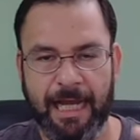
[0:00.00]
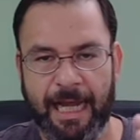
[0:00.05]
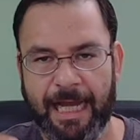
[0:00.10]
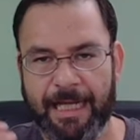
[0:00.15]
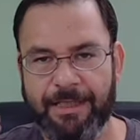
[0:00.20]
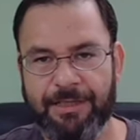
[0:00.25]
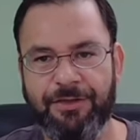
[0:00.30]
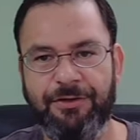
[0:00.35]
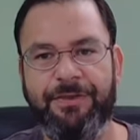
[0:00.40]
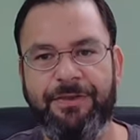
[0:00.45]

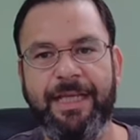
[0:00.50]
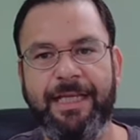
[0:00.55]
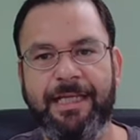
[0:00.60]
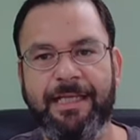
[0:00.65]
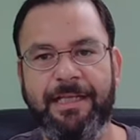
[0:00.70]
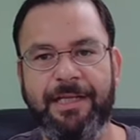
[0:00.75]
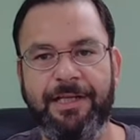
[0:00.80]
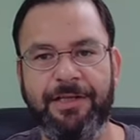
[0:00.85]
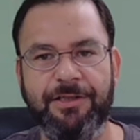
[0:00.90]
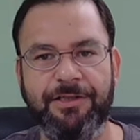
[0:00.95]
And you're
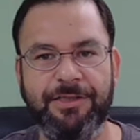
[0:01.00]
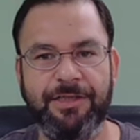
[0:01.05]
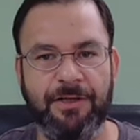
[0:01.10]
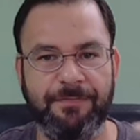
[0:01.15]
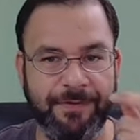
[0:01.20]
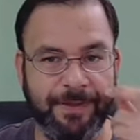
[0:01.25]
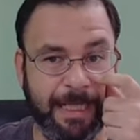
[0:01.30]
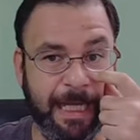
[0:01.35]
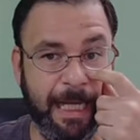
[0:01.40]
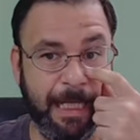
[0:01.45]
thinking to
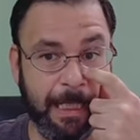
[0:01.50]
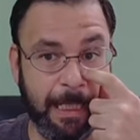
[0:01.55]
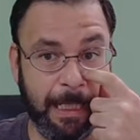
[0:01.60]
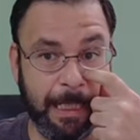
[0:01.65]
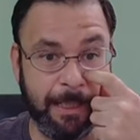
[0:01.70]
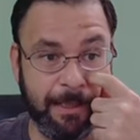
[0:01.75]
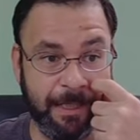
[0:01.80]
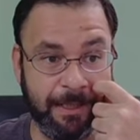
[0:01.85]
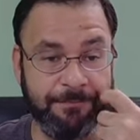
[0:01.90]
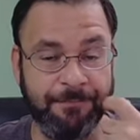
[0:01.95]
yourself, again,
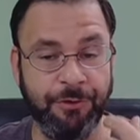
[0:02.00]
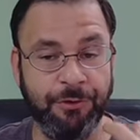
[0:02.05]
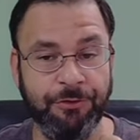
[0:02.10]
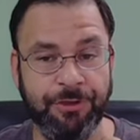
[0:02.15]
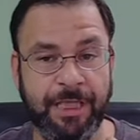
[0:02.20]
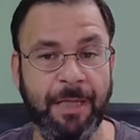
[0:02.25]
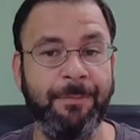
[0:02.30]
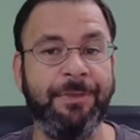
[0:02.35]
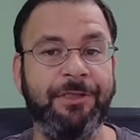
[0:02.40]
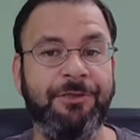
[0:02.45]
if
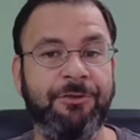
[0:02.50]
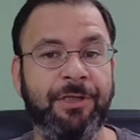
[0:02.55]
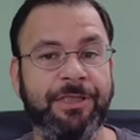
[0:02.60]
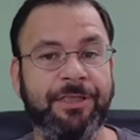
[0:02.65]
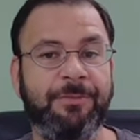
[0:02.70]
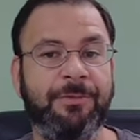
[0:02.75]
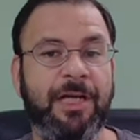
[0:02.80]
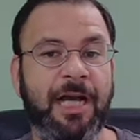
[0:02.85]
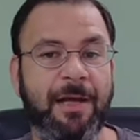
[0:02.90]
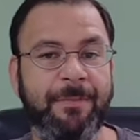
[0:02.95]
you demonstrate
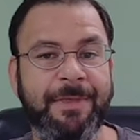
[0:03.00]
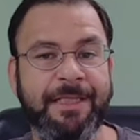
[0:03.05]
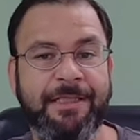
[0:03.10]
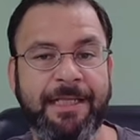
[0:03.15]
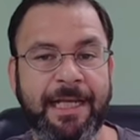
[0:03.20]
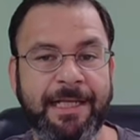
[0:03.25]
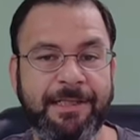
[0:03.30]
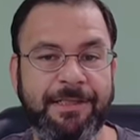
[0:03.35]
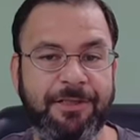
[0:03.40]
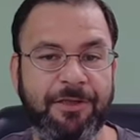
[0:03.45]
some common
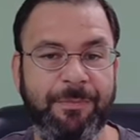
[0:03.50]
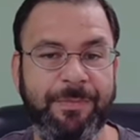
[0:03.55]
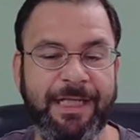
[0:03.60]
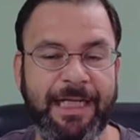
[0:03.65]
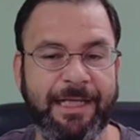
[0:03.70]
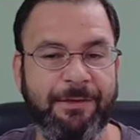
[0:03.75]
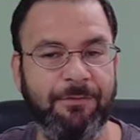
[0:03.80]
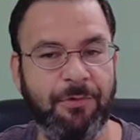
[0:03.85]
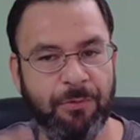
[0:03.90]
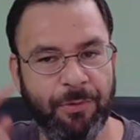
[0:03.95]
sense, you'll be
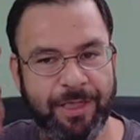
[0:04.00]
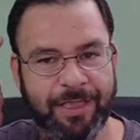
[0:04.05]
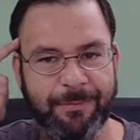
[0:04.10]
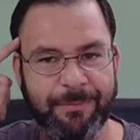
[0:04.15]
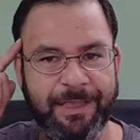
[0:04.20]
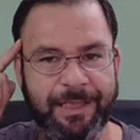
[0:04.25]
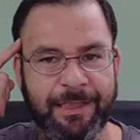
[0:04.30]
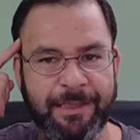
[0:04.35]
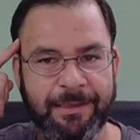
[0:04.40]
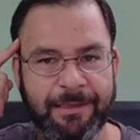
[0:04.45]
like, well, wait a
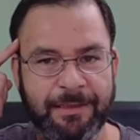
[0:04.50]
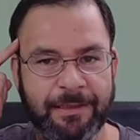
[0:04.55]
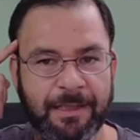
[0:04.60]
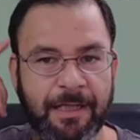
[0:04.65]
minute.